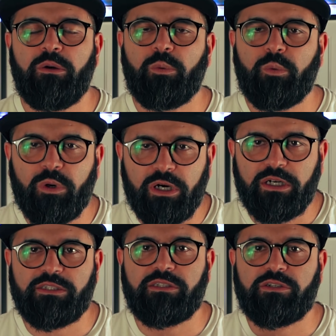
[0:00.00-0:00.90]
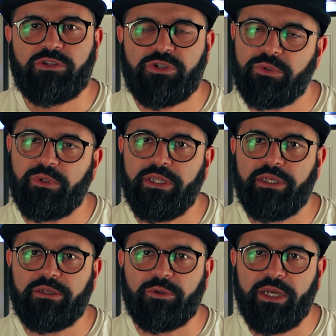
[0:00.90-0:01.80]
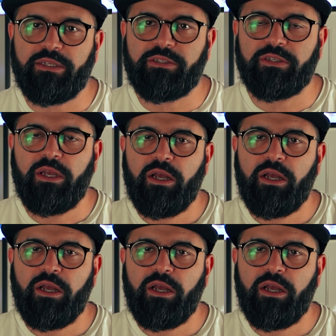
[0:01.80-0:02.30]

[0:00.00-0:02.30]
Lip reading: was truly great.